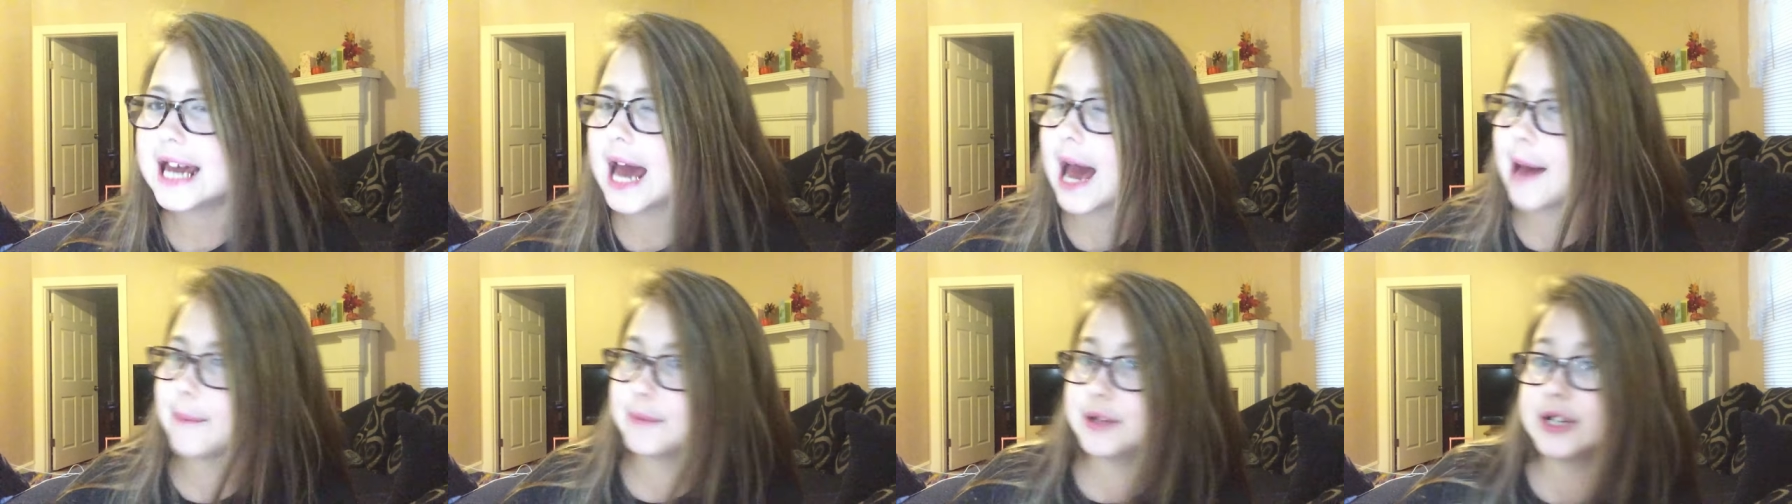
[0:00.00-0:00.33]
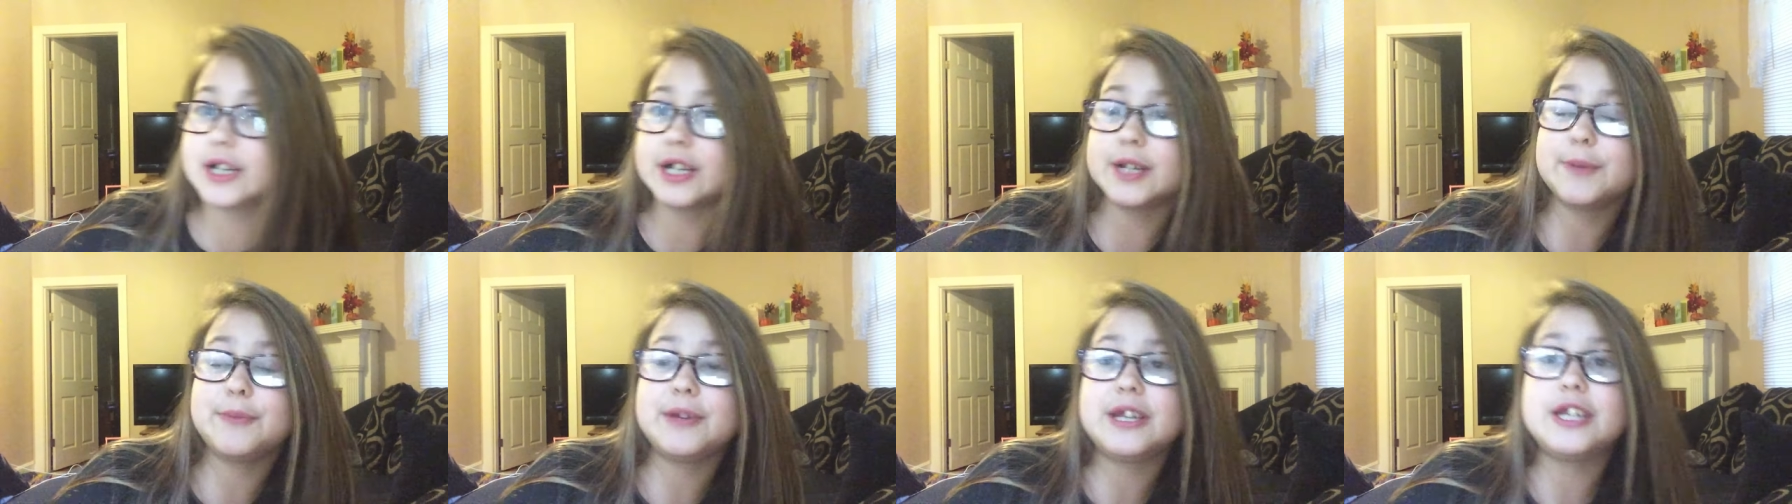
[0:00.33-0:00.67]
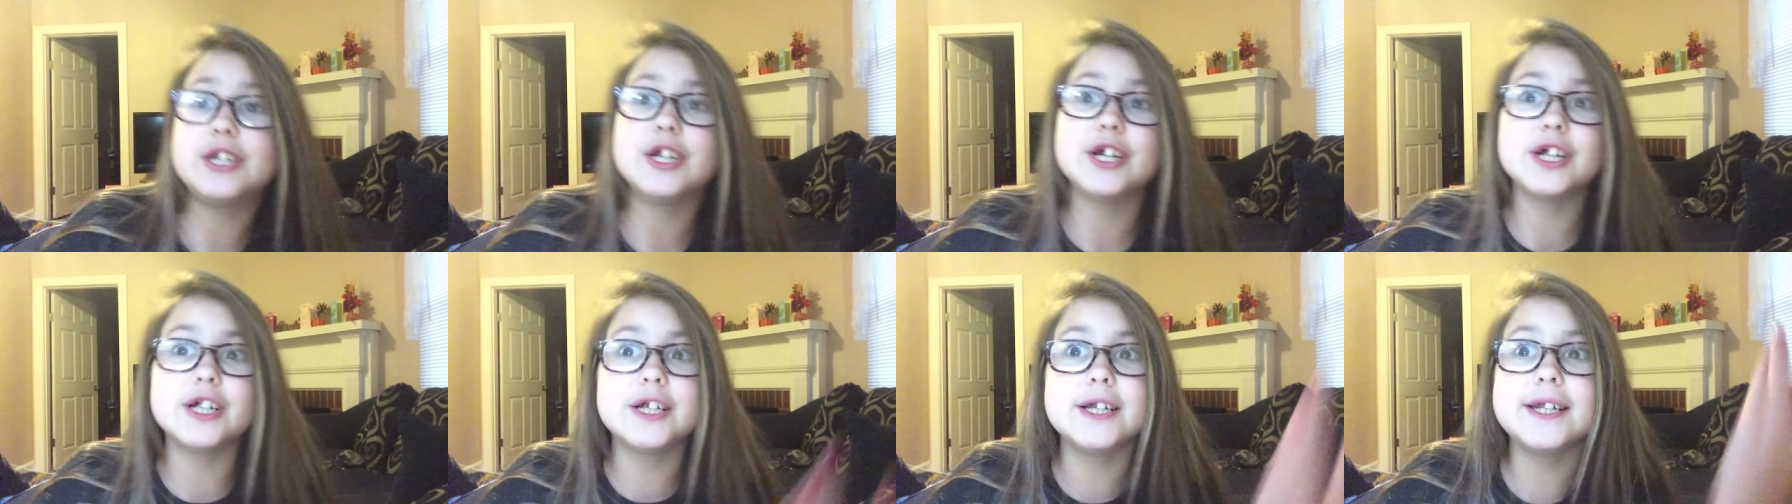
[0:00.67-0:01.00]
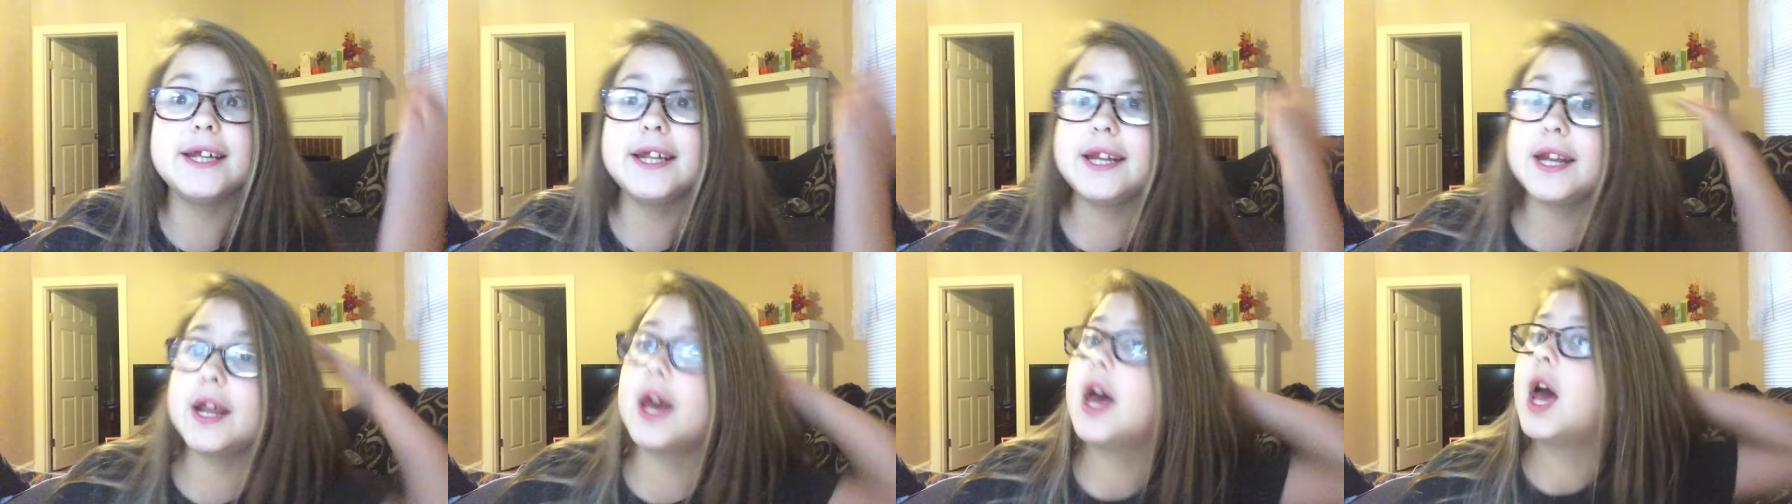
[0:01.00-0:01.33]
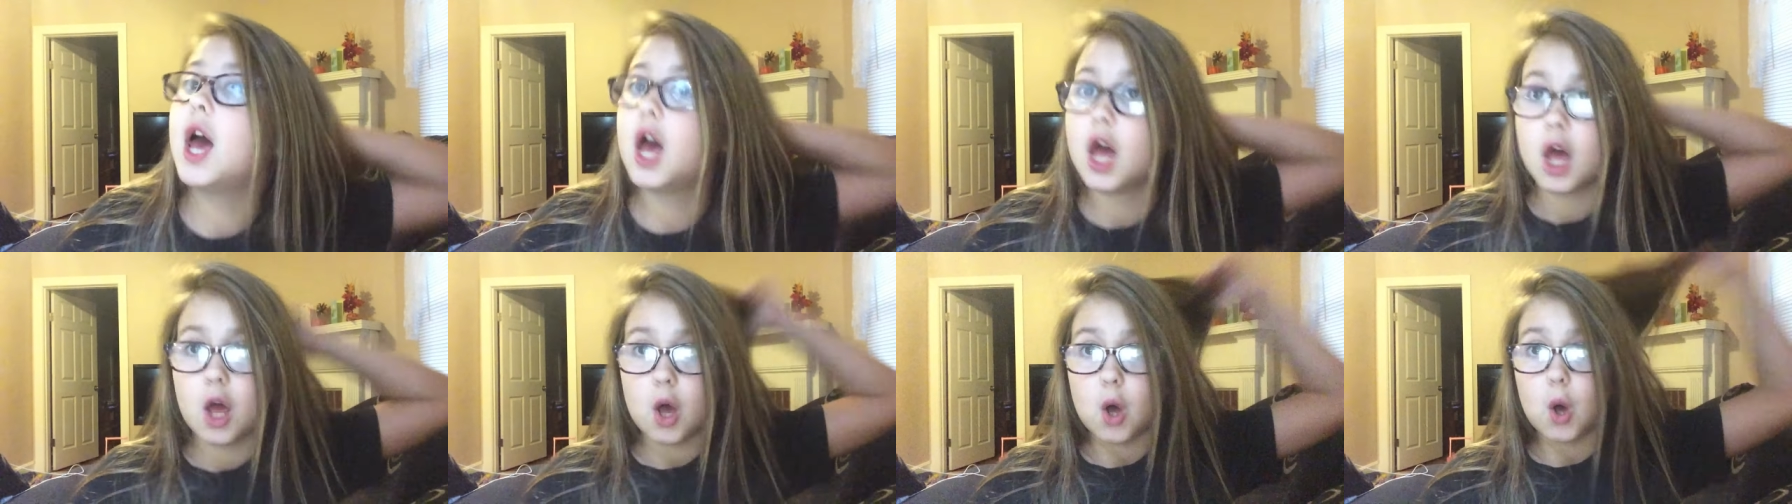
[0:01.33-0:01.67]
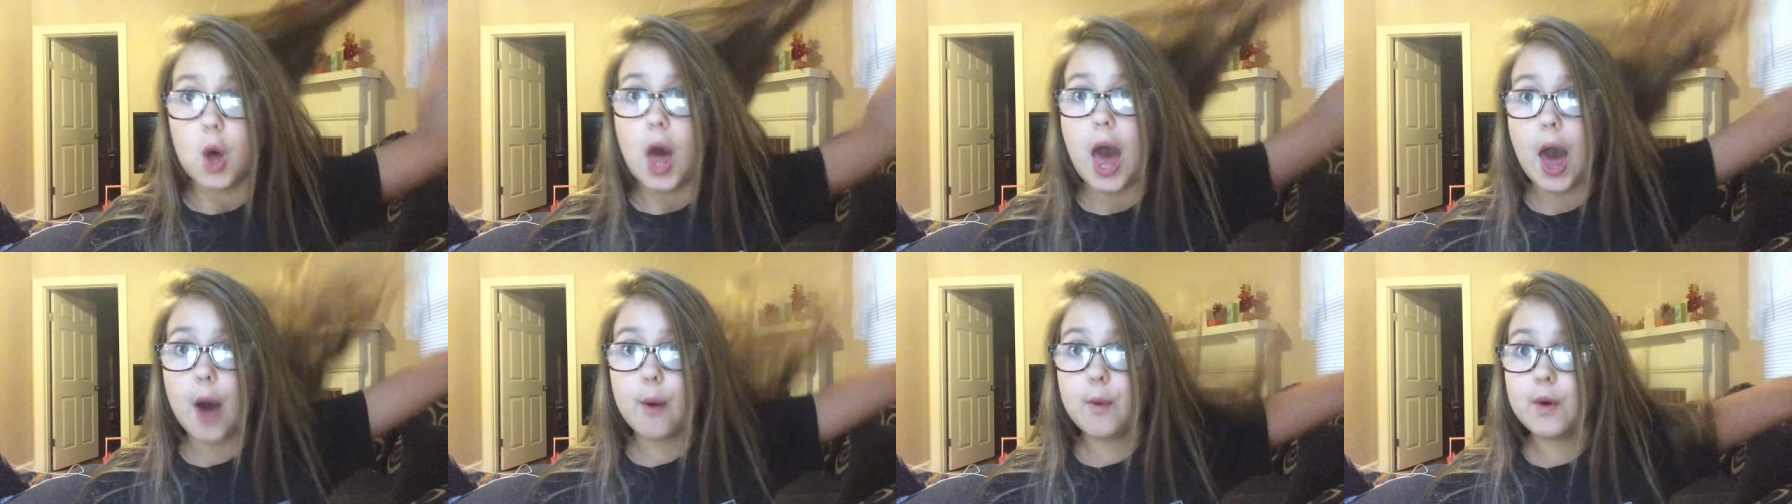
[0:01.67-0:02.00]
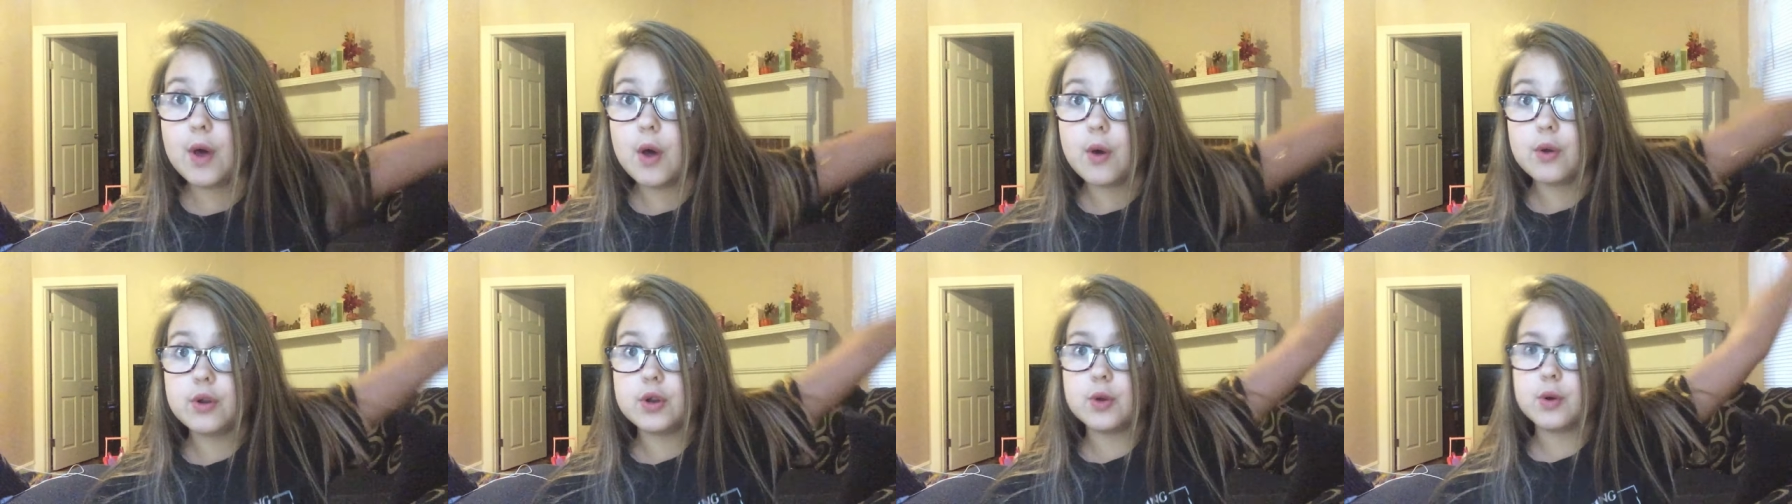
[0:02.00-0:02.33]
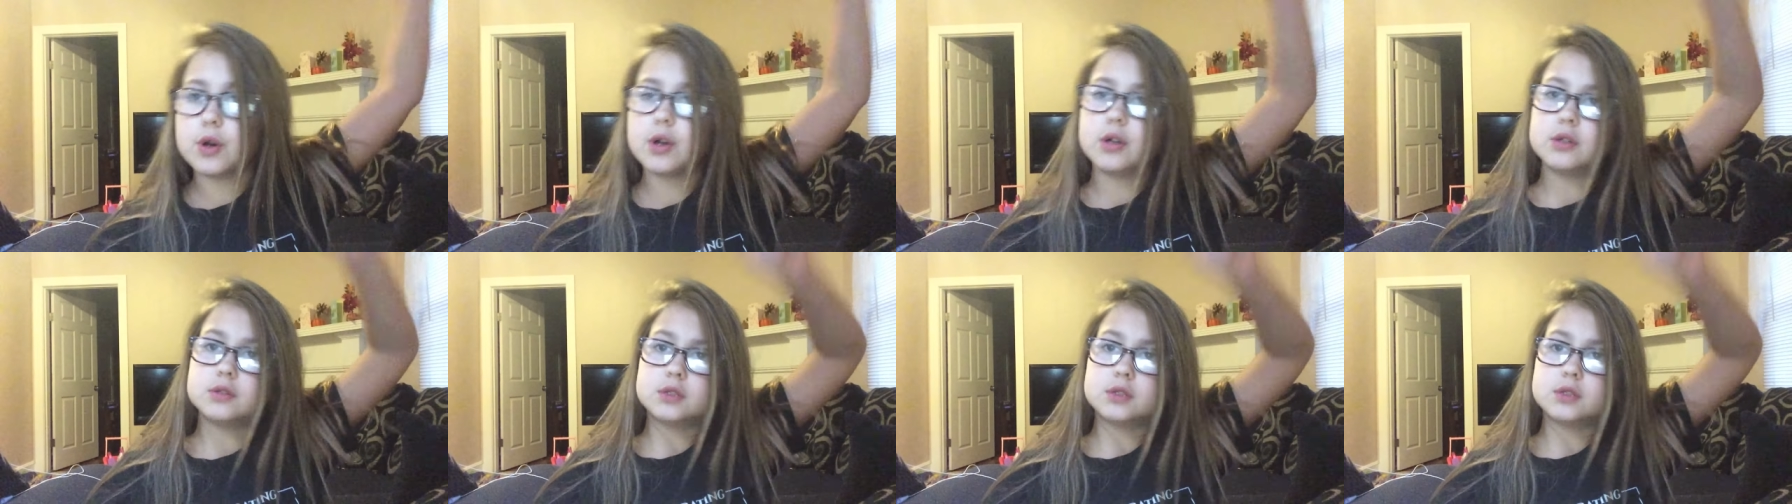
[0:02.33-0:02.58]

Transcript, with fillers: I'm going to be turning how old?